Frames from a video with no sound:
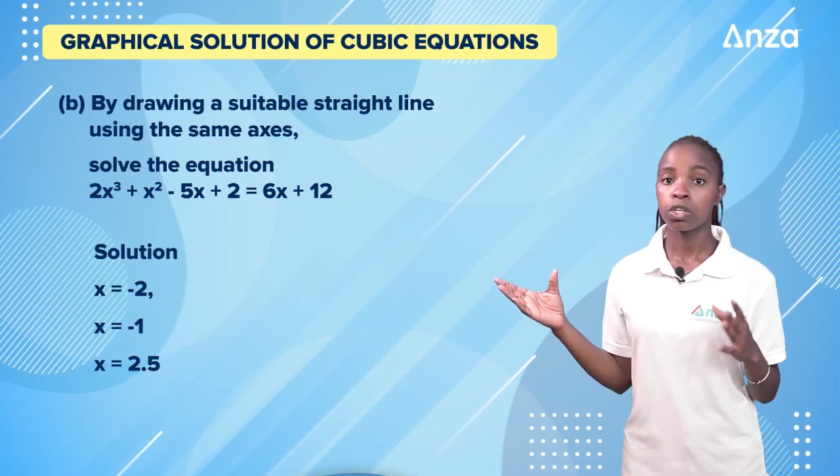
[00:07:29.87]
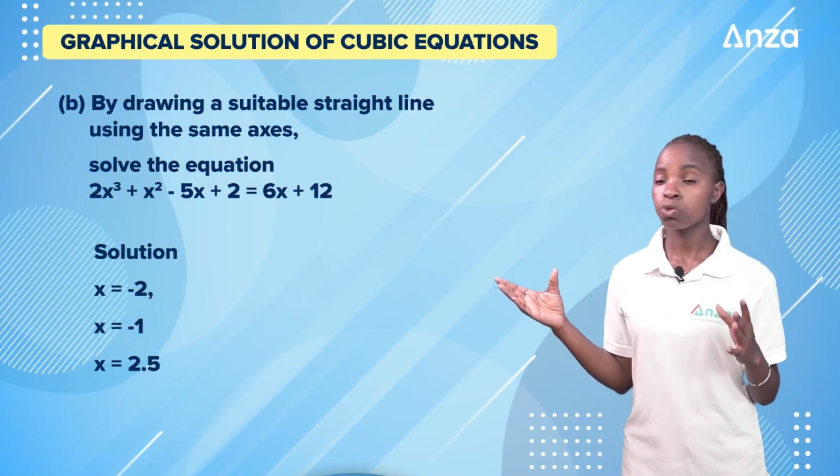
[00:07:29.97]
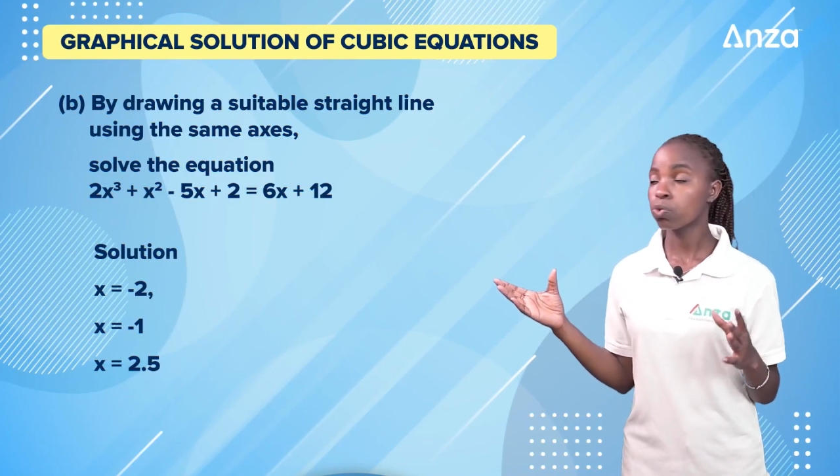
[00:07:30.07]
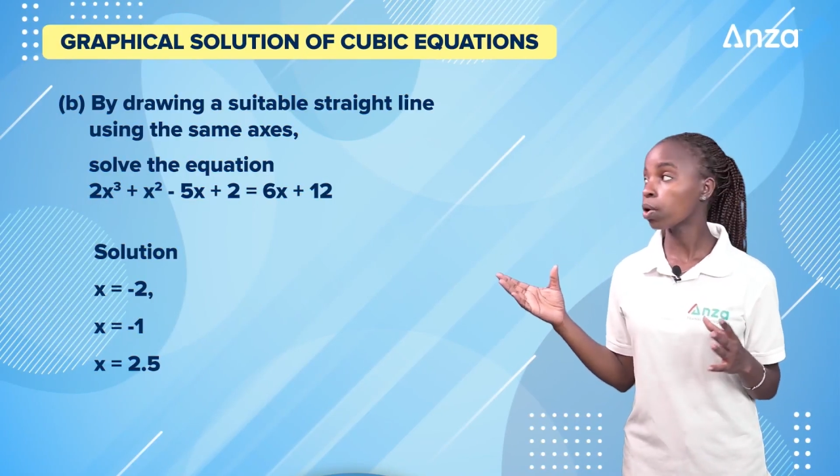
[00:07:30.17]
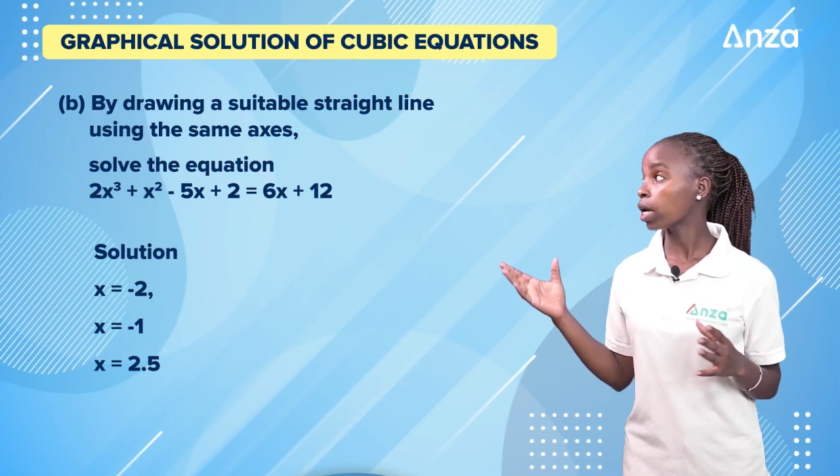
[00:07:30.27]

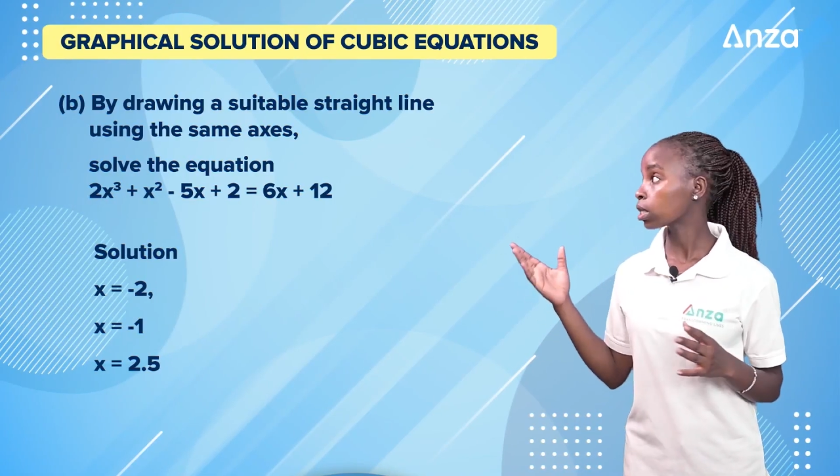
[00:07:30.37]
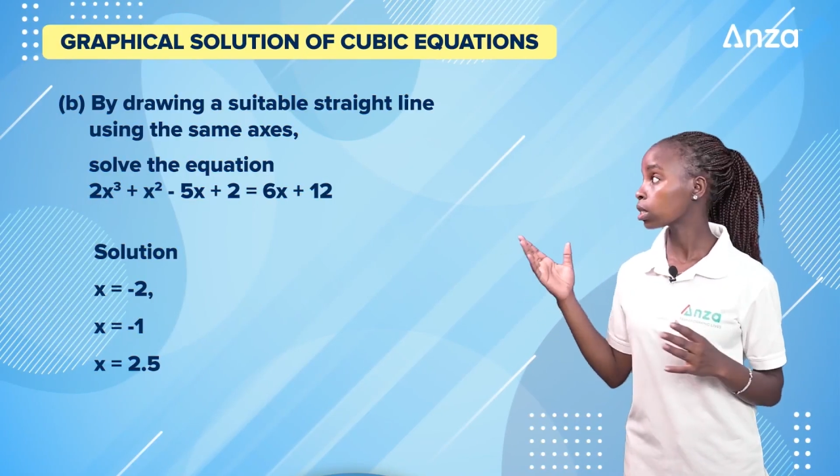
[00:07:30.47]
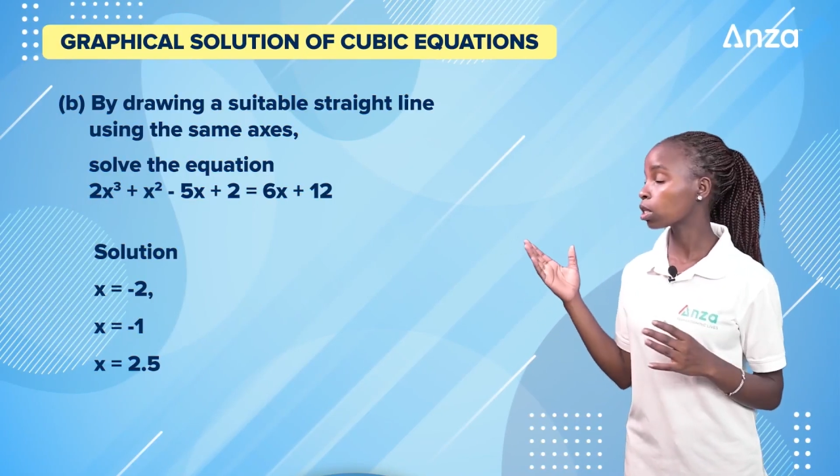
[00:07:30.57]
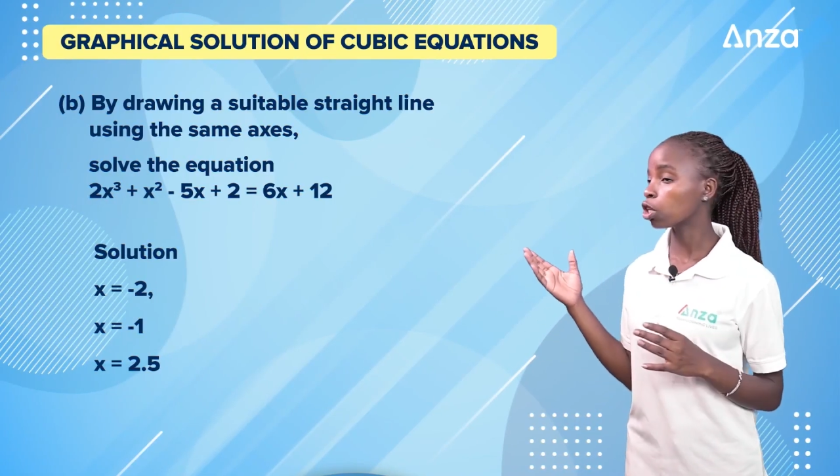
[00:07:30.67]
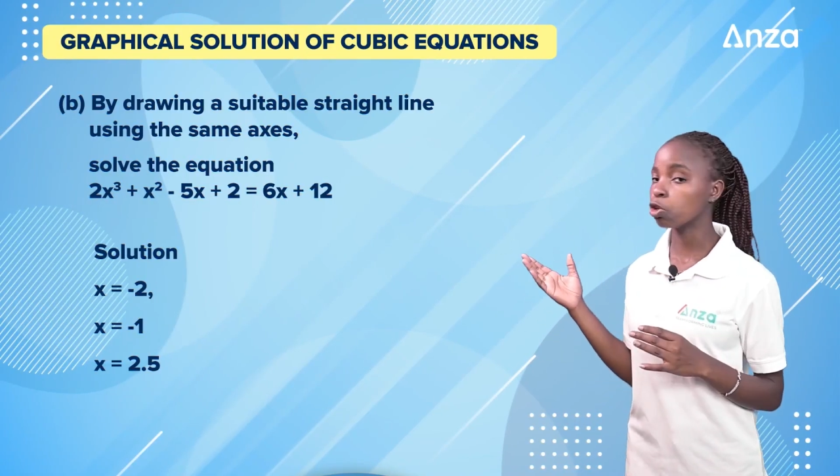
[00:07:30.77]

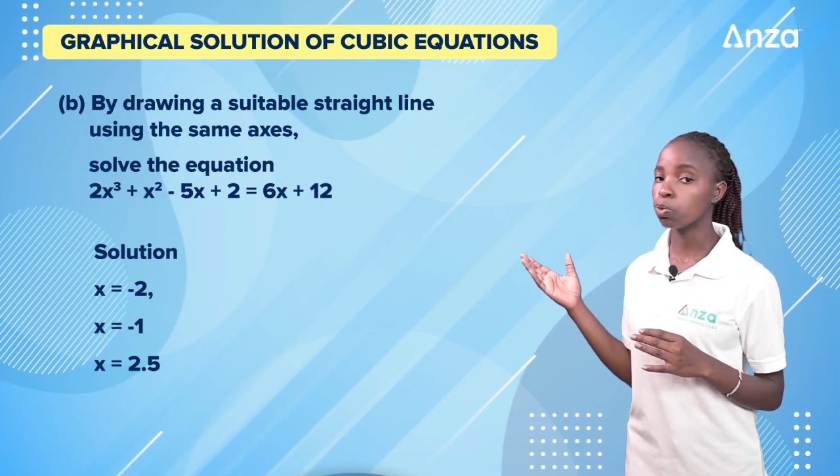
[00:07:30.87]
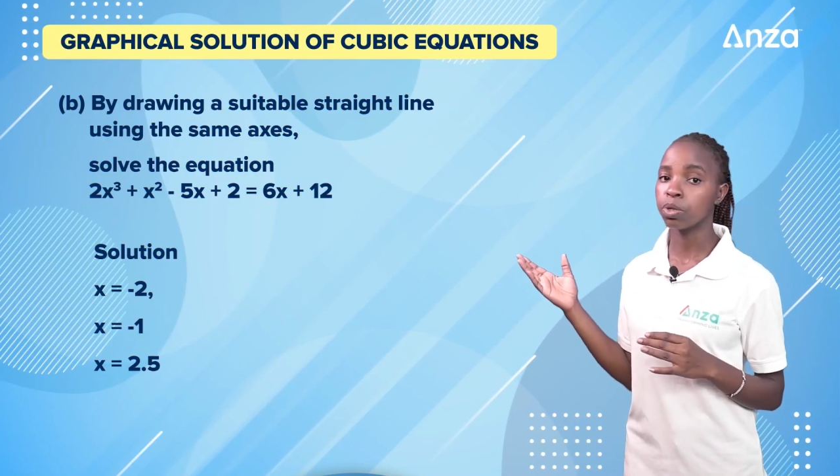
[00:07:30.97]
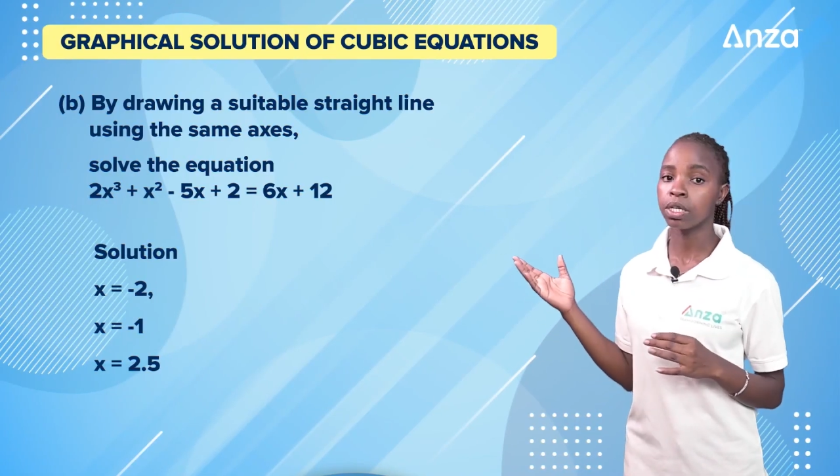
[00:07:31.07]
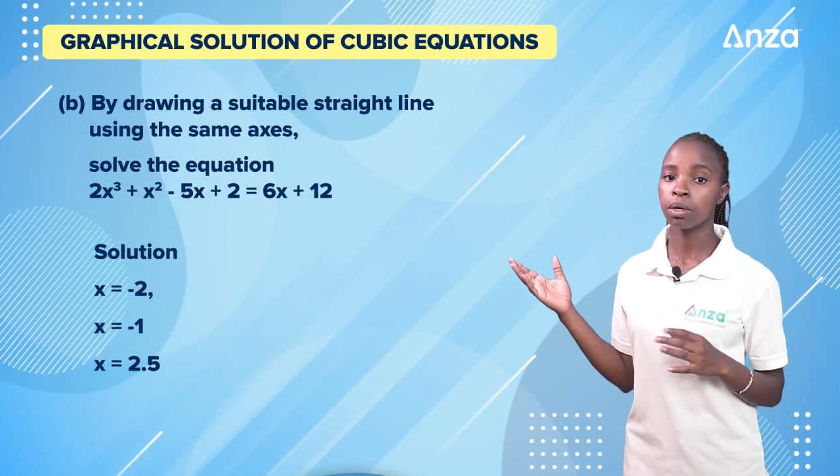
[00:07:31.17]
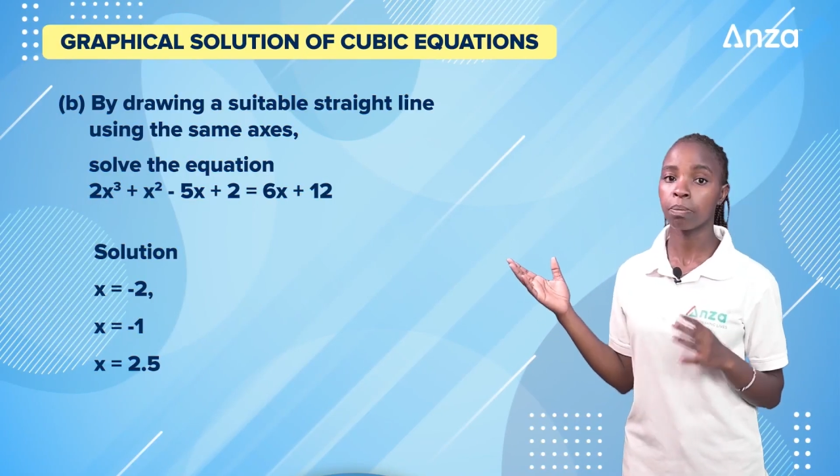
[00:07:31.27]
2x cubed